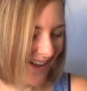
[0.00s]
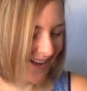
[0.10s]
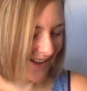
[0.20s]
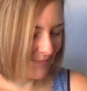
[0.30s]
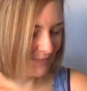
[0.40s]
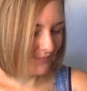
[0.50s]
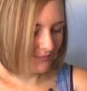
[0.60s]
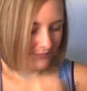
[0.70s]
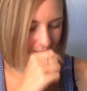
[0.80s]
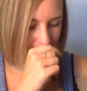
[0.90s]
um,
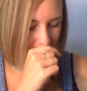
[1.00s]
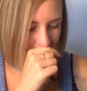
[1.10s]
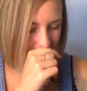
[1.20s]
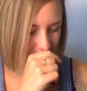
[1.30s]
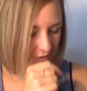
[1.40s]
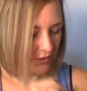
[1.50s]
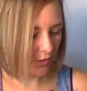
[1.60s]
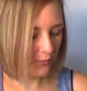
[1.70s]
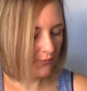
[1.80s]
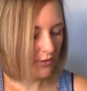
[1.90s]

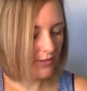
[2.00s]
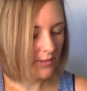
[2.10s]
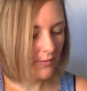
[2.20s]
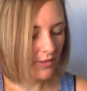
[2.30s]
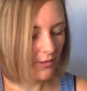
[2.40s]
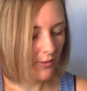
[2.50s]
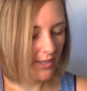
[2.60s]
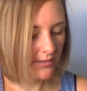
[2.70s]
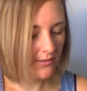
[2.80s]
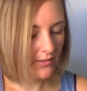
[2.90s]
so first I'm gonna go
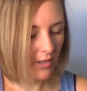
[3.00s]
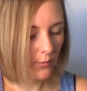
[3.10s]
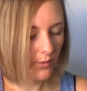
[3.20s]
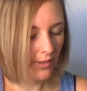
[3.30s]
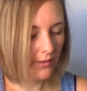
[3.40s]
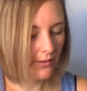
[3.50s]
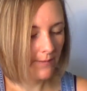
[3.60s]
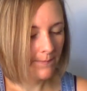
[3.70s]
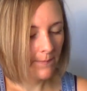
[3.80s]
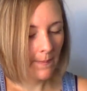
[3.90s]
ahead and start with,
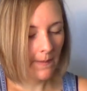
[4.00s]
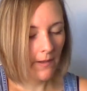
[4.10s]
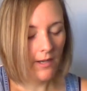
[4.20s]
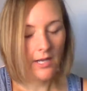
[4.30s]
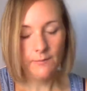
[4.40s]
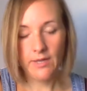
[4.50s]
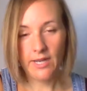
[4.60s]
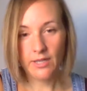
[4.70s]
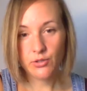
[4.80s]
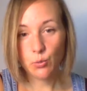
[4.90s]
um, I
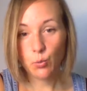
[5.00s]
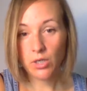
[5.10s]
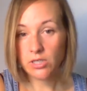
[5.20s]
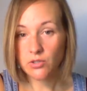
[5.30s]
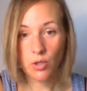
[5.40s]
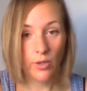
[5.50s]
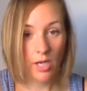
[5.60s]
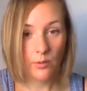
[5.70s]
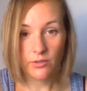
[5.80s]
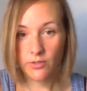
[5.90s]
asked what is going
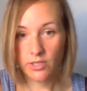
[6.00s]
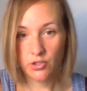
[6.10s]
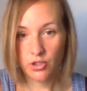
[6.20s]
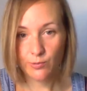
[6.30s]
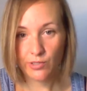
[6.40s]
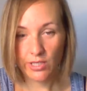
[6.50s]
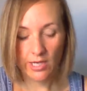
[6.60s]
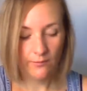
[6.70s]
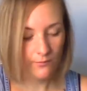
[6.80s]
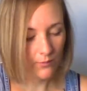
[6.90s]
on with relationships right
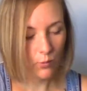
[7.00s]
now?